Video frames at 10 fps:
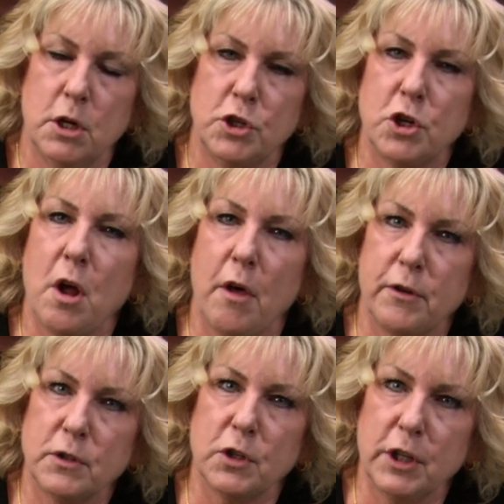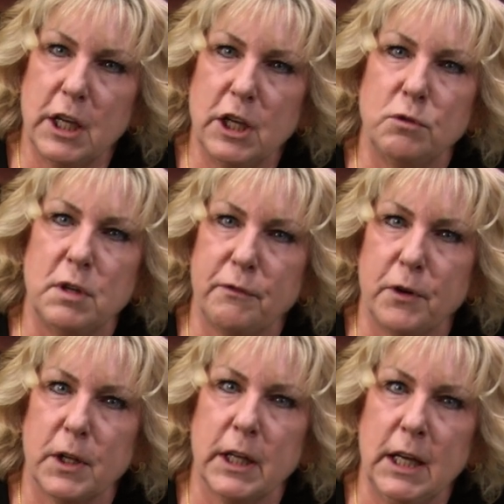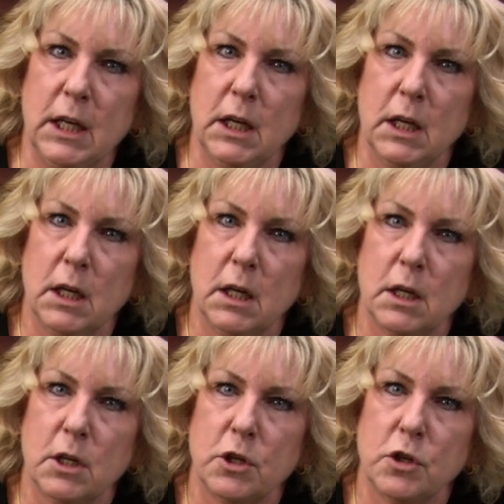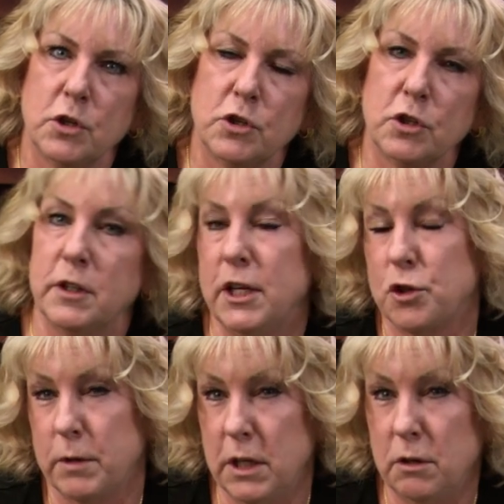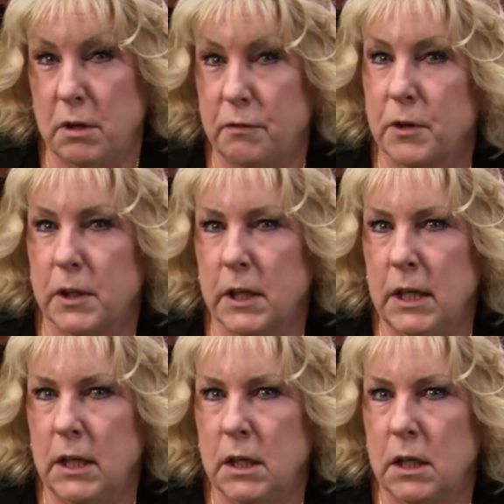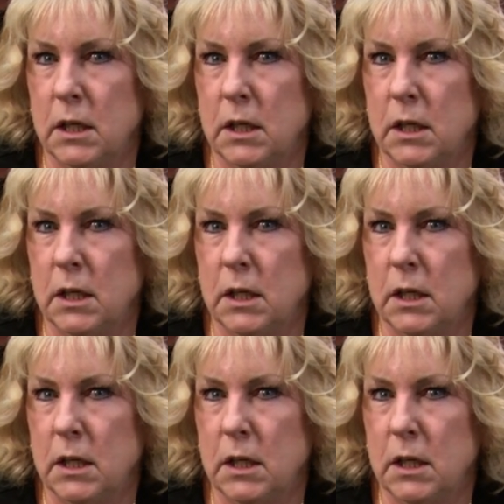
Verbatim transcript: Should others look at you differently? Should they treat you differently?